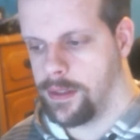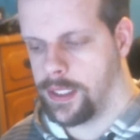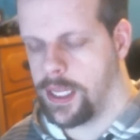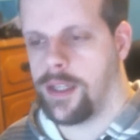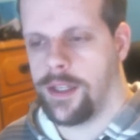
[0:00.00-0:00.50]

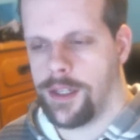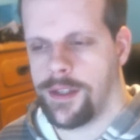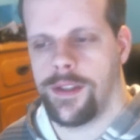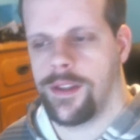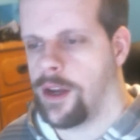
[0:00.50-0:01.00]
just
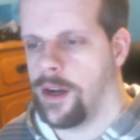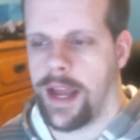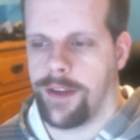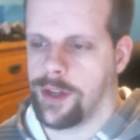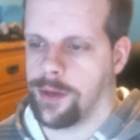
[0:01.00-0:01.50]
Thunder live
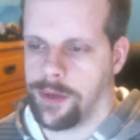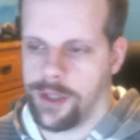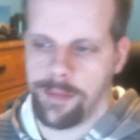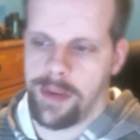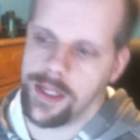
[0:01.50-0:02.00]
streams was just
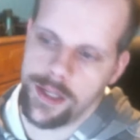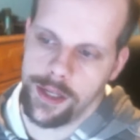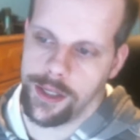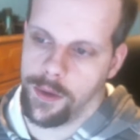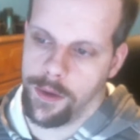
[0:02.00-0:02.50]
basically a
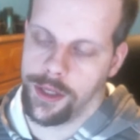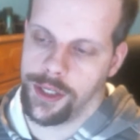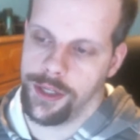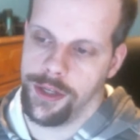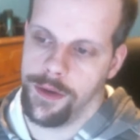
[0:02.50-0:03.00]
storage
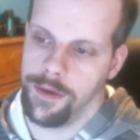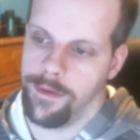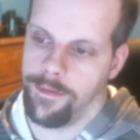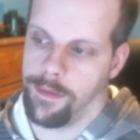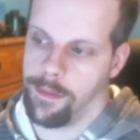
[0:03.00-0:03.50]
unit
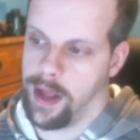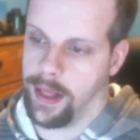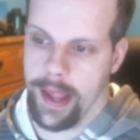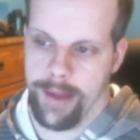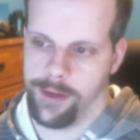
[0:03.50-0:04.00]
for my
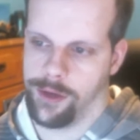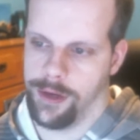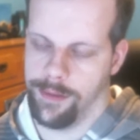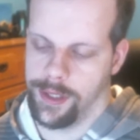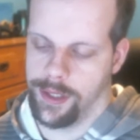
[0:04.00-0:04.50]
live
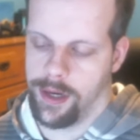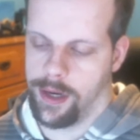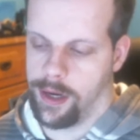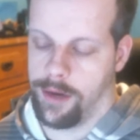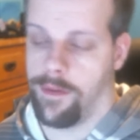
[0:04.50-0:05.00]
streams, and
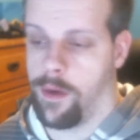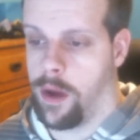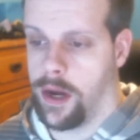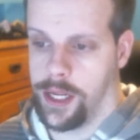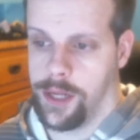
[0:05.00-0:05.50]
then if I wanted
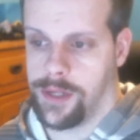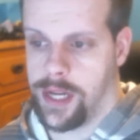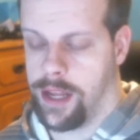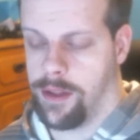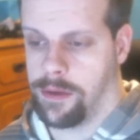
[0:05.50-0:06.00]
to use any
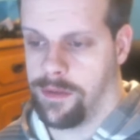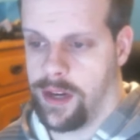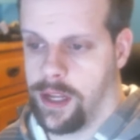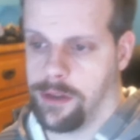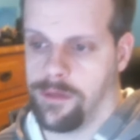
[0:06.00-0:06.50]
of those
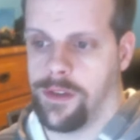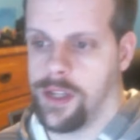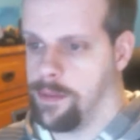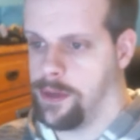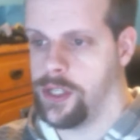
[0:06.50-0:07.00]
videos for
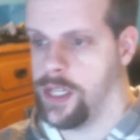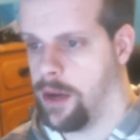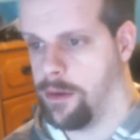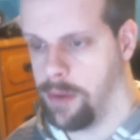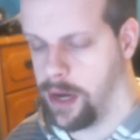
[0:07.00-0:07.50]
TPG, I would
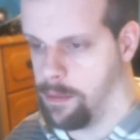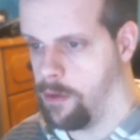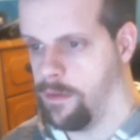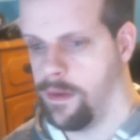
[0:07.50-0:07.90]
bring them over.